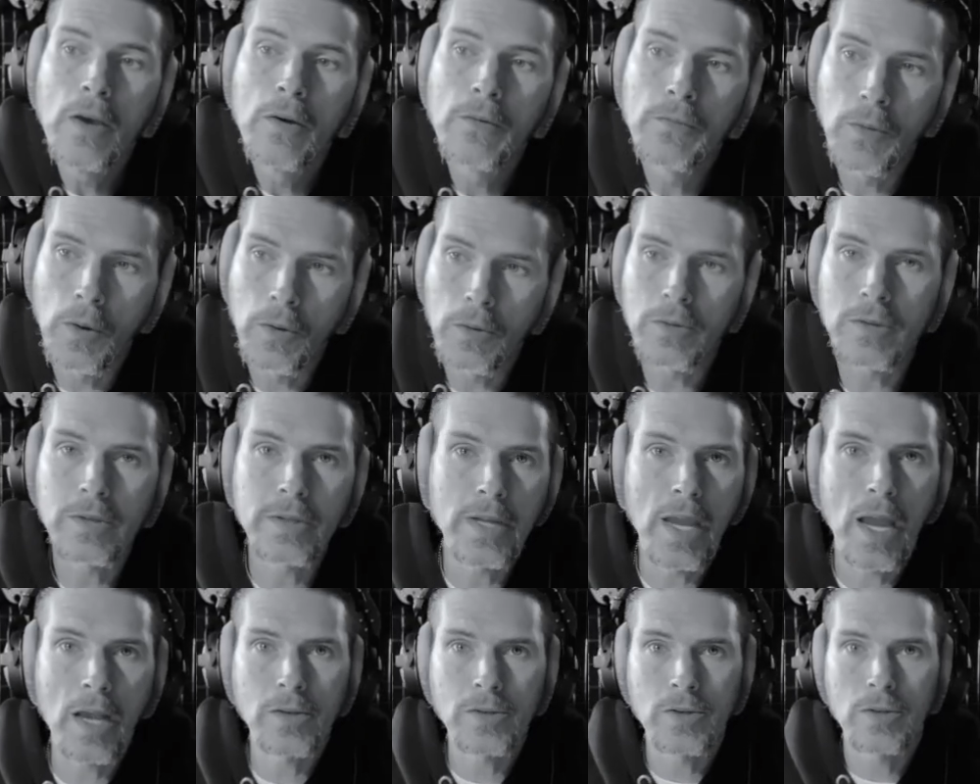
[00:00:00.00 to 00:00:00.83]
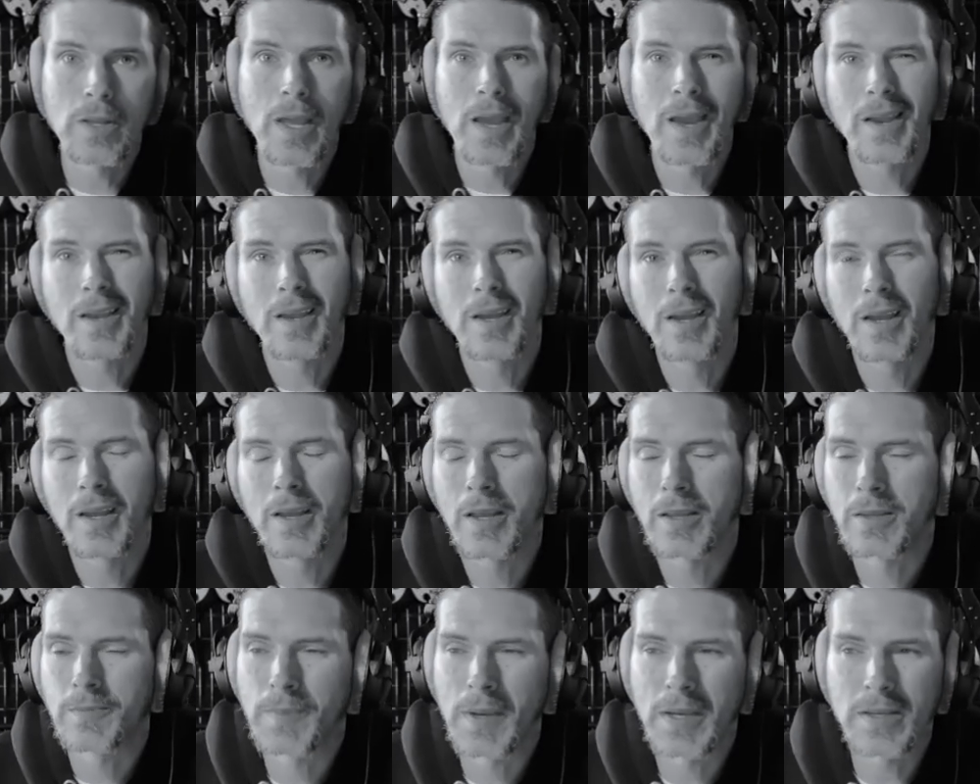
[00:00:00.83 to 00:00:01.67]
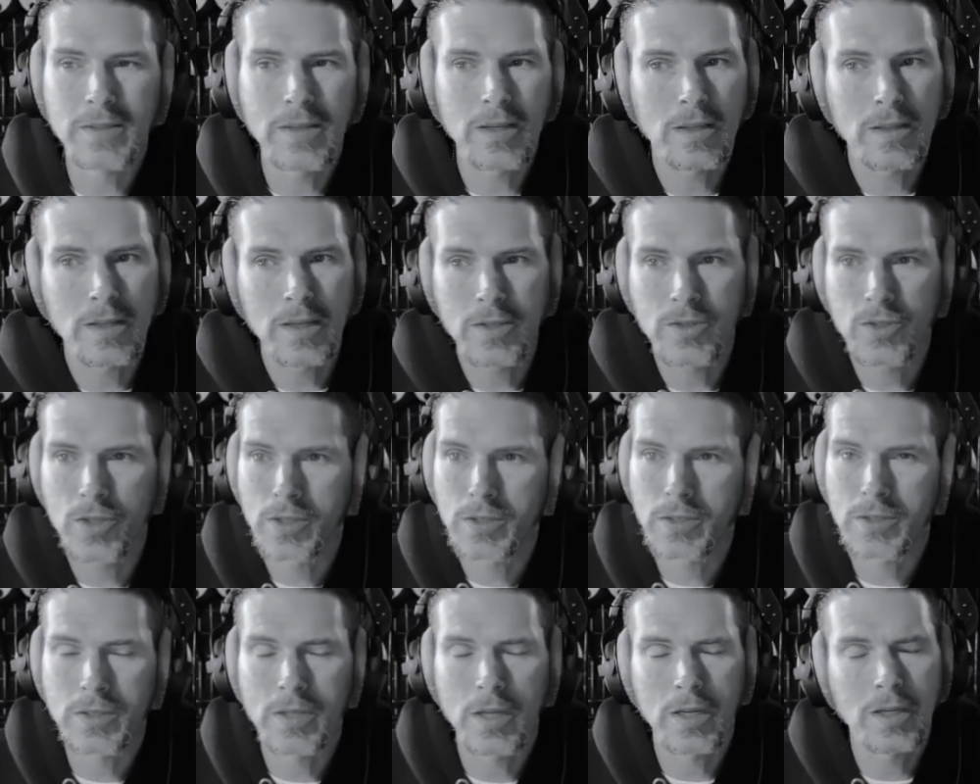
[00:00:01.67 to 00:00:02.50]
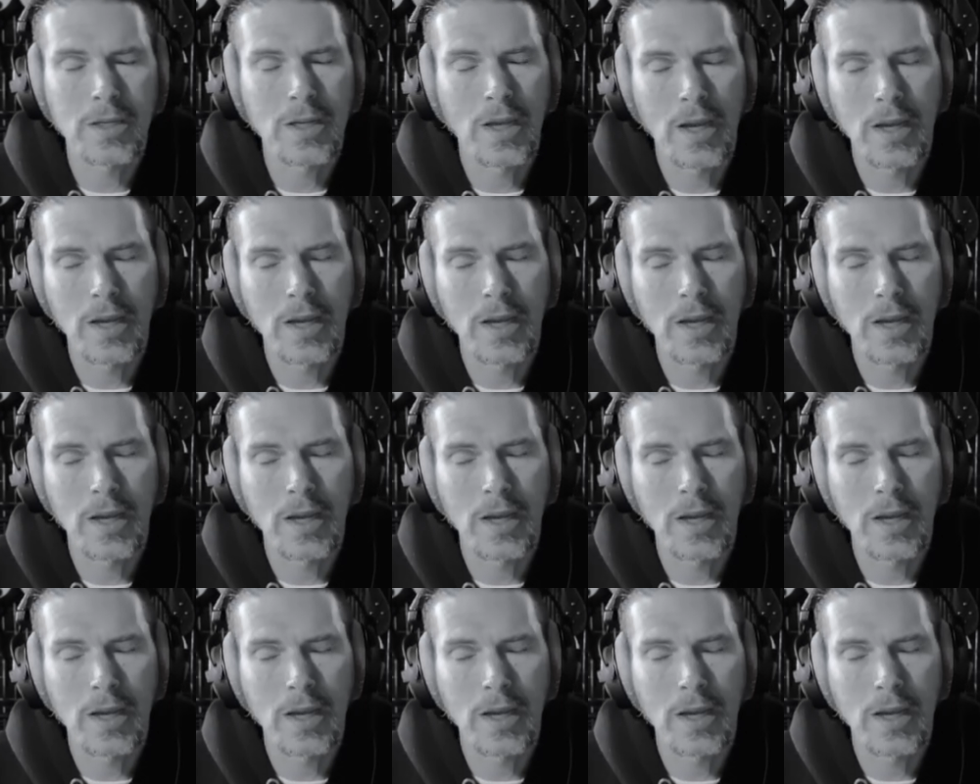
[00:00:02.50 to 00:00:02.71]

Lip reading: Folder stacks are it's basically just to